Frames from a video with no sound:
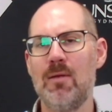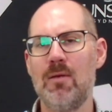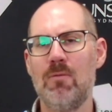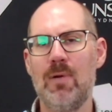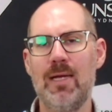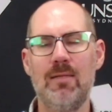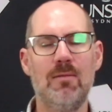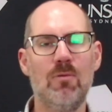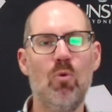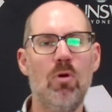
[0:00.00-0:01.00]
when the
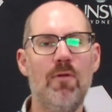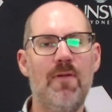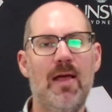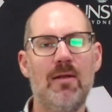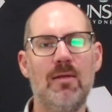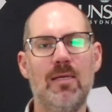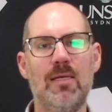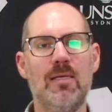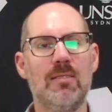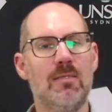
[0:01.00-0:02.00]
water fountain
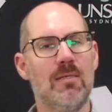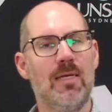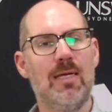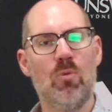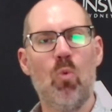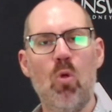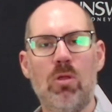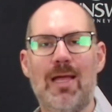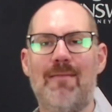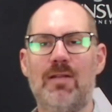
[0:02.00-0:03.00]
is in a wall
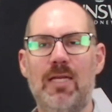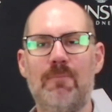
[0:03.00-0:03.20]
cavity,